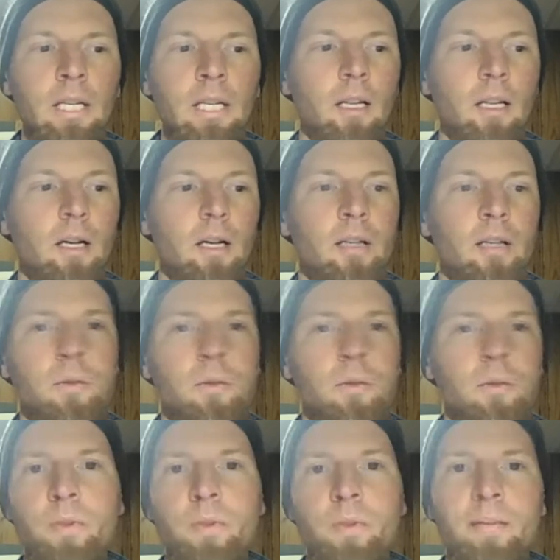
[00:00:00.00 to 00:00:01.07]

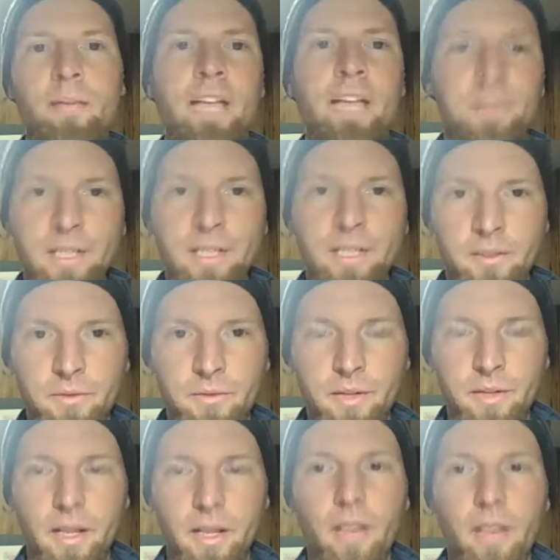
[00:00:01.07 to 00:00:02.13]
With vaccines,
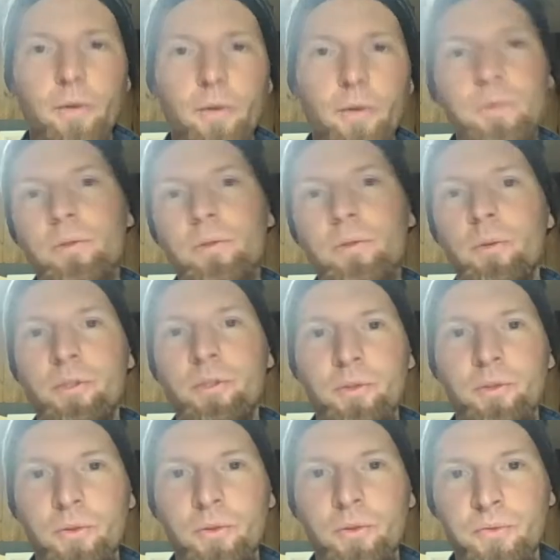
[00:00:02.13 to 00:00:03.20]
there is no
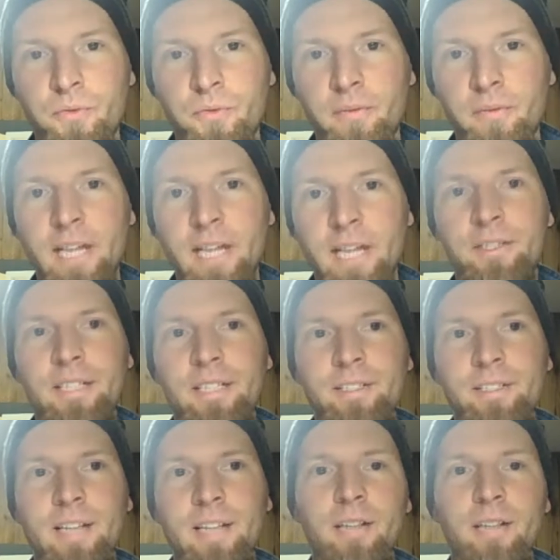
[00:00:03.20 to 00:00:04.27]
excuse for
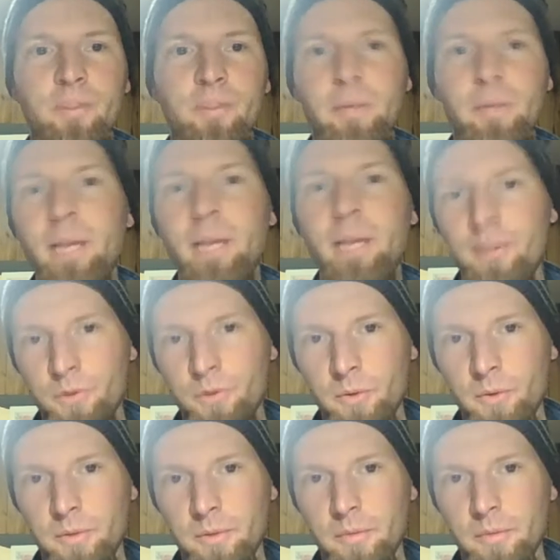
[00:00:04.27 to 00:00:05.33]
vaccines not to be
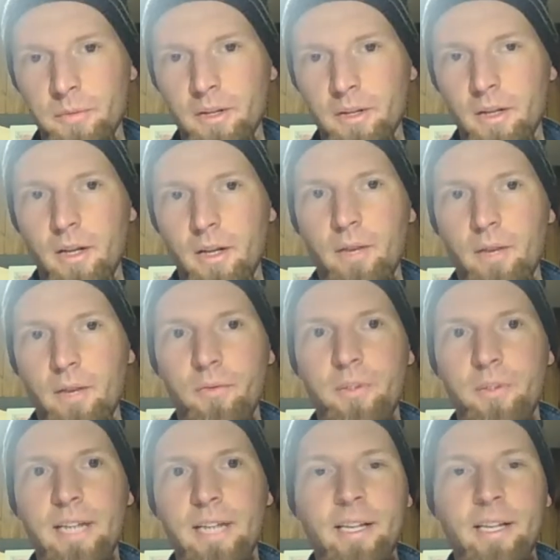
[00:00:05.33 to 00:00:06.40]
mandatory. For
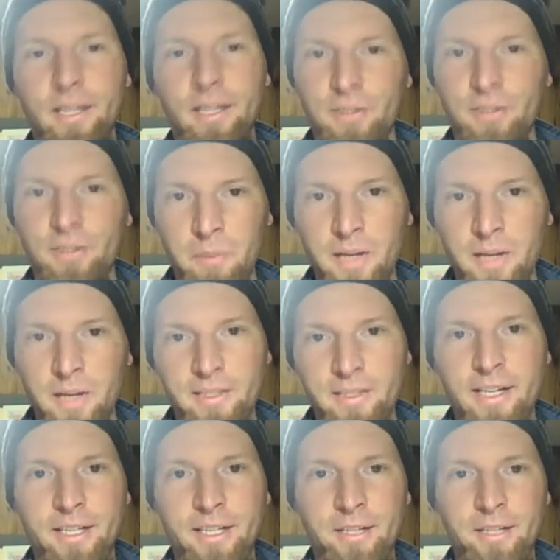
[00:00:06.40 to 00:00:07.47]
decades upon
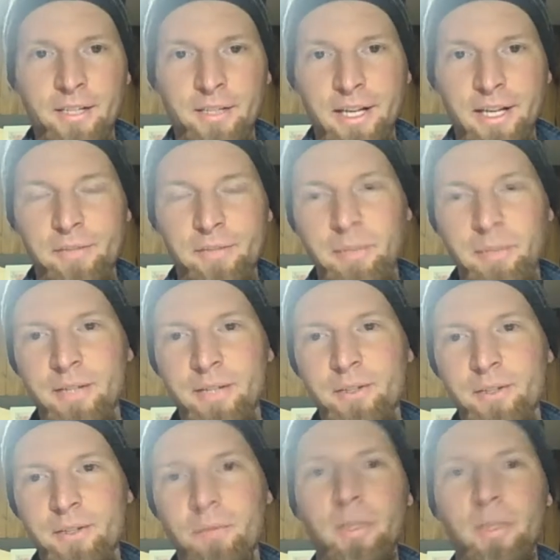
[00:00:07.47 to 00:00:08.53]
decades, it has been
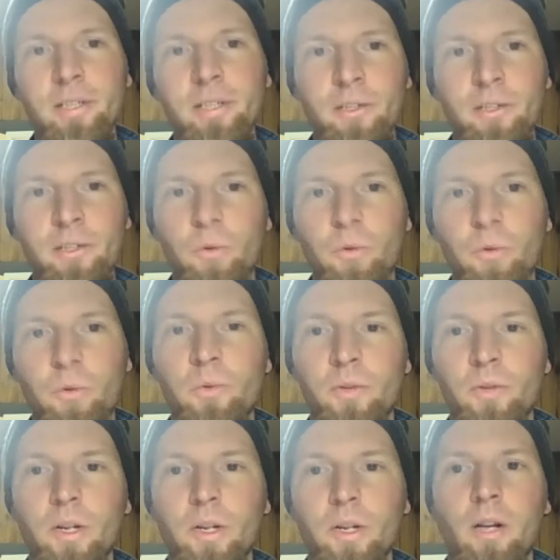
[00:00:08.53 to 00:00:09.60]
completely normal
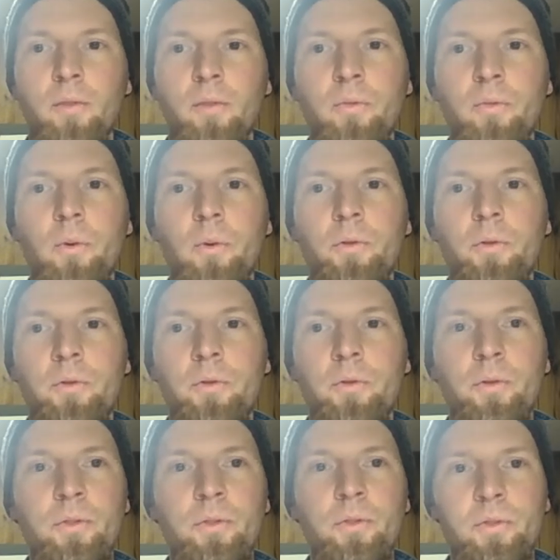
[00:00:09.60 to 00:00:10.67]
for
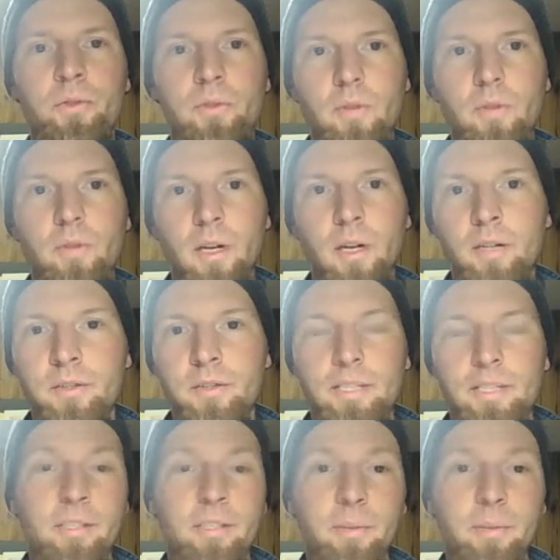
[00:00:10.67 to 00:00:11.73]
students to
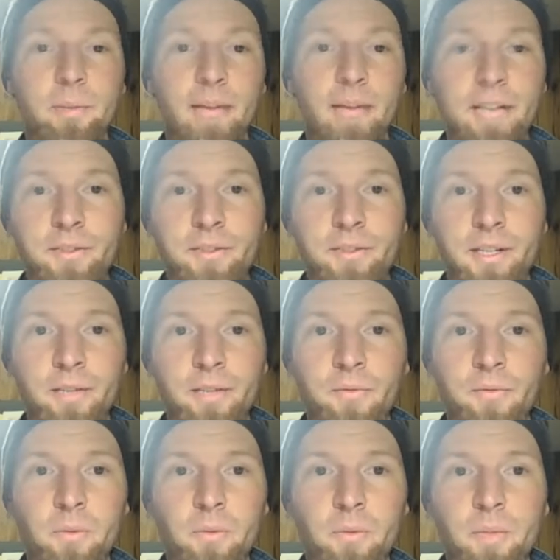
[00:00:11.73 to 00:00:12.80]
need to be vaccinated
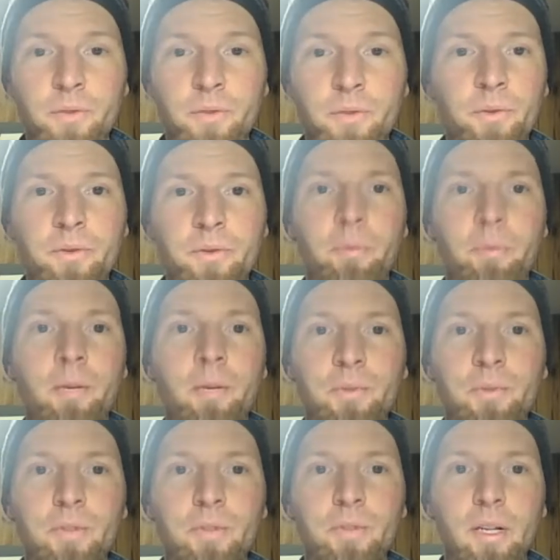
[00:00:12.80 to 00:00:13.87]
for measles and
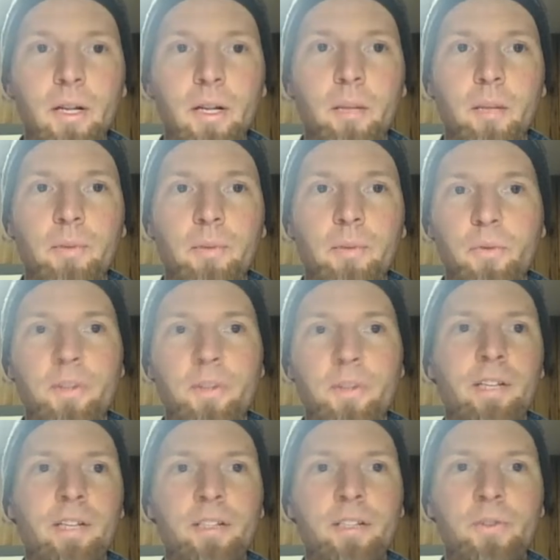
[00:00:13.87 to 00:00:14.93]
mumps before
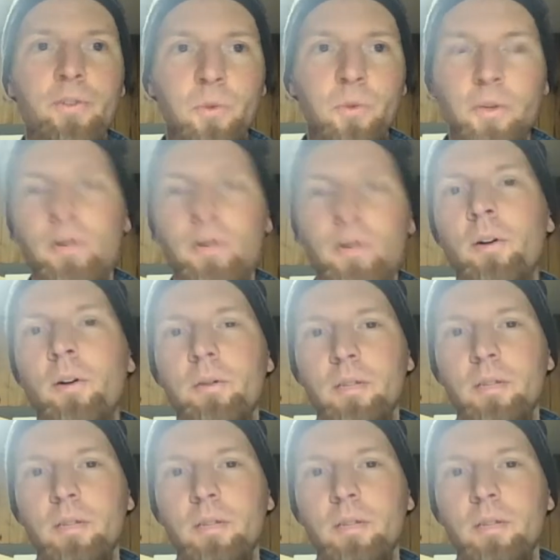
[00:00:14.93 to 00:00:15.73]
attending school at all.